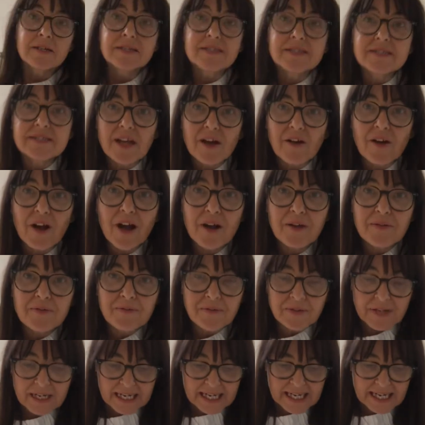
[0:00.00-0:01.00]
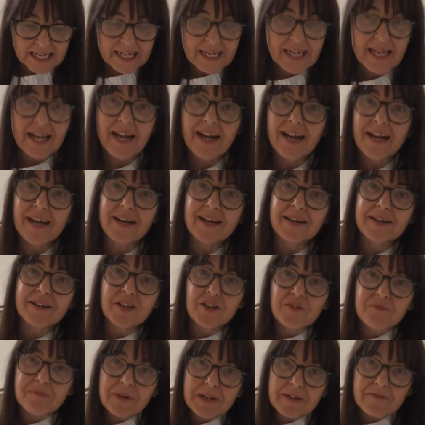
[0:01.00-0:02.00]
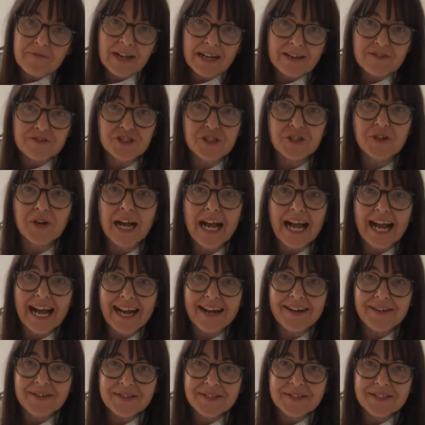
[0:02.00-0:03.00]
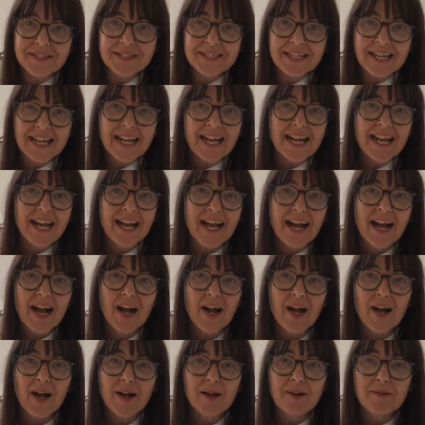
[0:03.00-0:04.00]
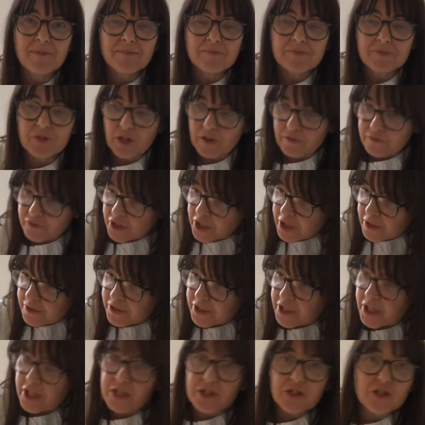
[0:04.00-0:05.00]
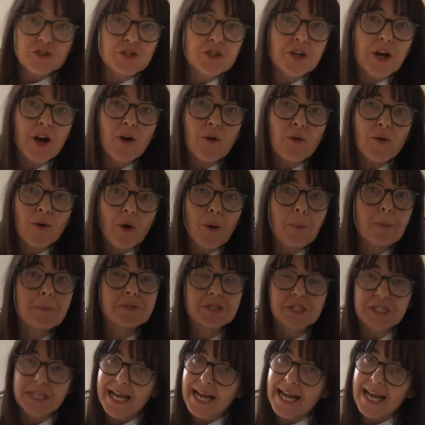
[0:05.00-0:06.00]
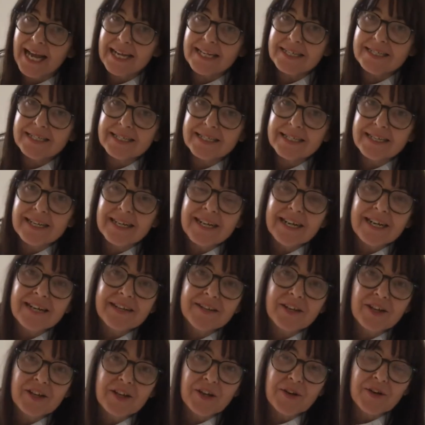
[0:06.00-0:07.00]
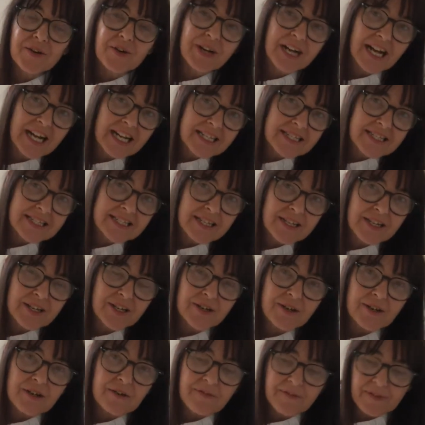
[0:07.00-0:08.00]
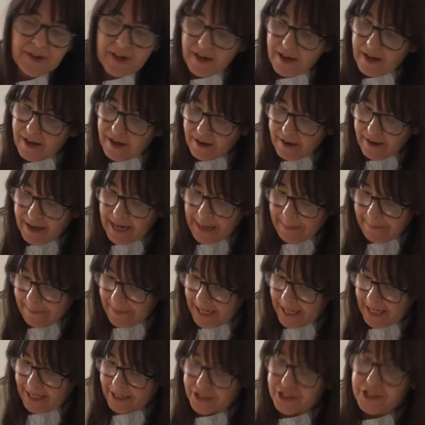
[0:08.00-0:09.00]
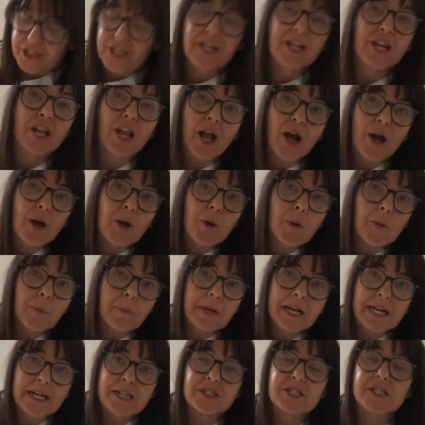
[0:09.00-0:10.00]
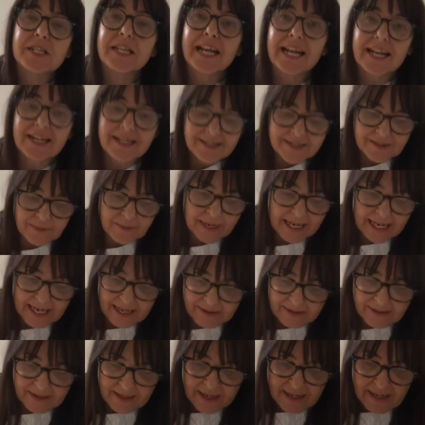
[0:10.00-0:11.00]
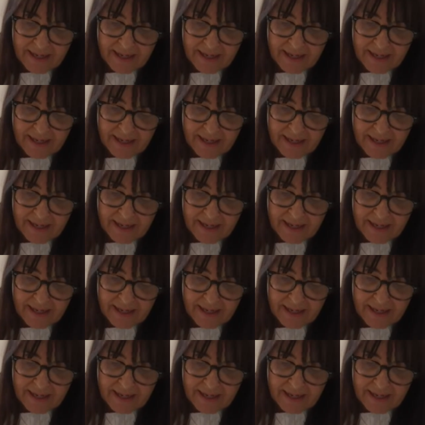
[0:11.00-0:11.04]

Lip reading: So hopefully you've been around your house, you've used a control object that you're going to look for high pitch and low pitch things with.